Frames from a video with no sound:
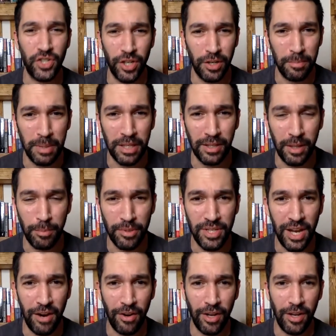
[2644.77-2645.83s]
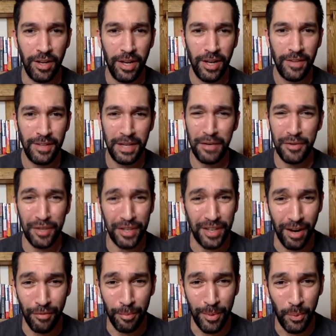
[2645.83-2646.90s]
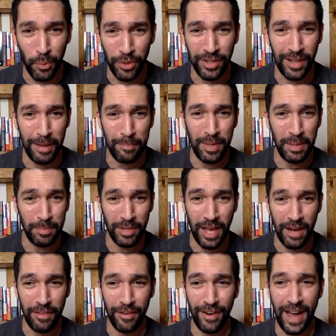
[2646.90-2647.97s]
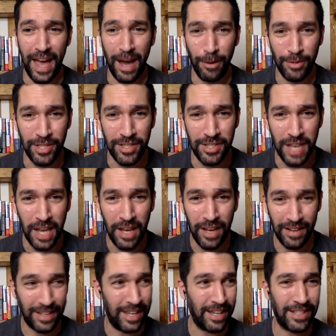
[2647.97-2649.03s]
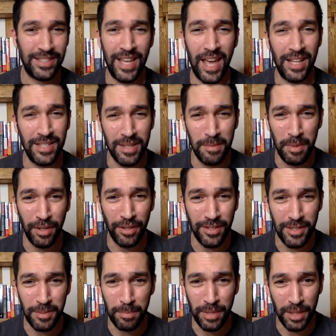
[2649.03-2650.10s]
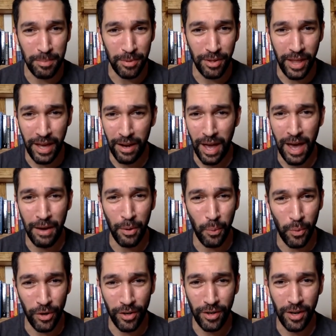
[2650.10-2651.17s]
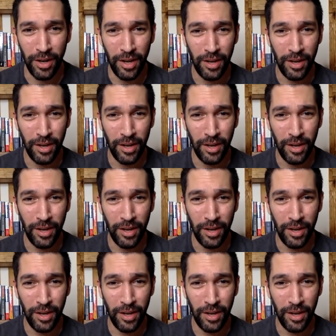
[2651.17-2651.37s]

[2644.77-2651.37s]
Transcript: year to be a libertarian. The year the government wouldn't let people out of their houses and kicked tens of millions of people out of work